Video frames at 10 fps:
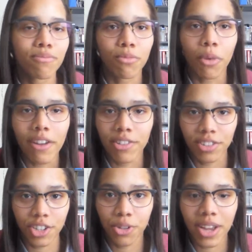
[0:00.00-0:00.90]
whatever
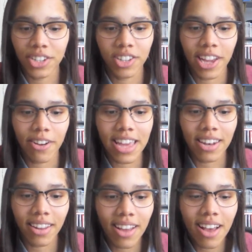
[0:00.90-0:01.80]
situation they're
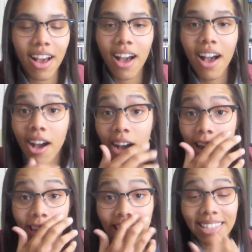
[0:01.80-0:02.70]
in,
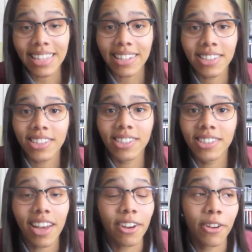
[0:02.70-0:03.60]
unless that's
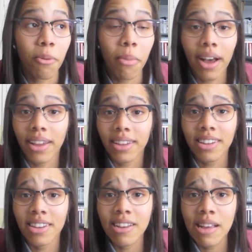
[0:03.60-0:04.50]
just, I don't know, my
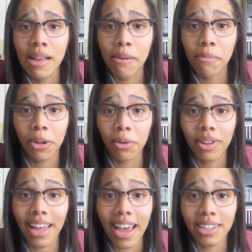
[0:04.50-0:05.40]
middle
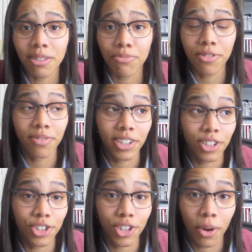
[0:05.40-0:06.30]
class privilege
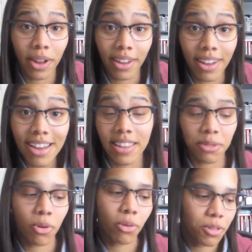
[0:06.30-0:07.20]
showing.
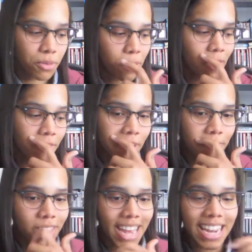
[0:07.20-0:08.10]
That's probably the root of it,
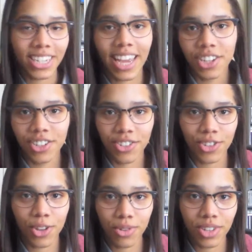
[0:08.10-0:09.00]
that education is
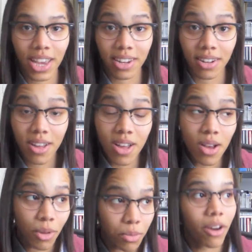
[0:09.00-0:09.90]
associated
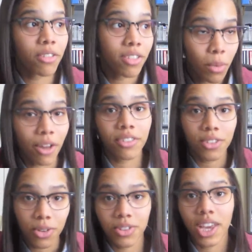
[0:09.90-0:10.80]
with wealth and wealth is
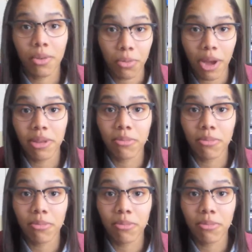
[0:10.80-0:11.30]
associated with white